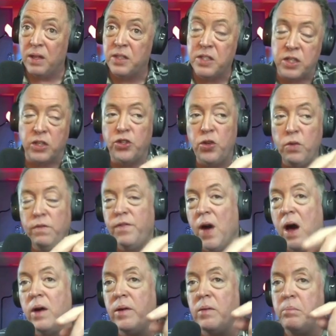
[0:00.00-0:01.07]
is a
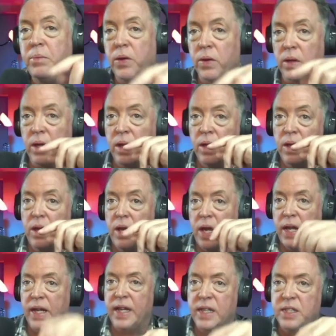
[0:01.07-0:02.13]
two-volume book,
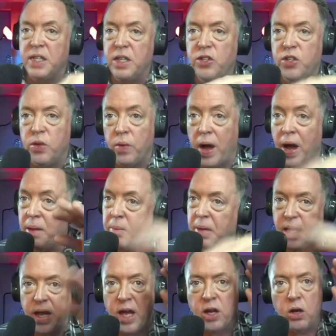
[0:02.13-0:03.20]
and it gets into, I
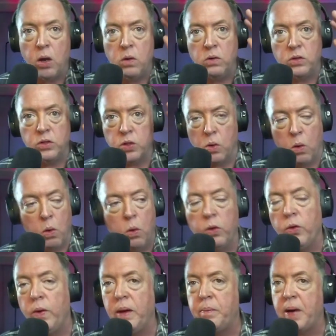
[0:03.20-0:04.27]
mean, it goes all
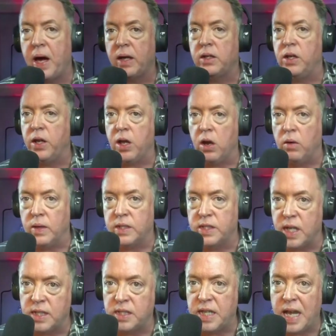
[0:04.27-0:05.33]
the way back to the
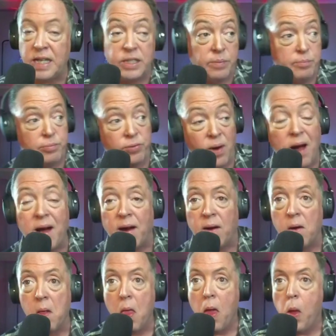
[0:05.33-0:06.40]
OSS days and
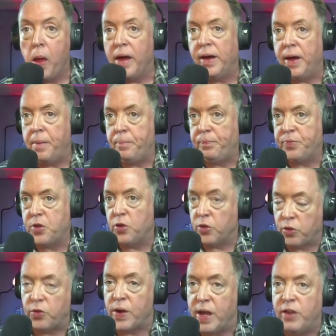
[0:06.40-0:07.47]
prior, to the
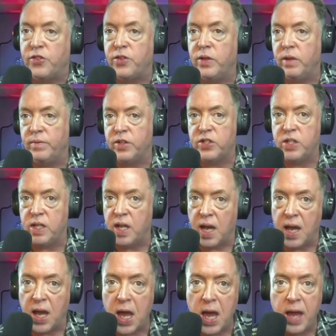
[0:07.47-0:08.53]
creation of the
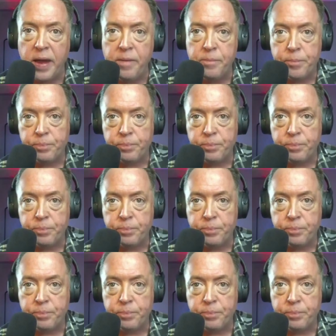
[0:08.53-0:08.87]
CIA.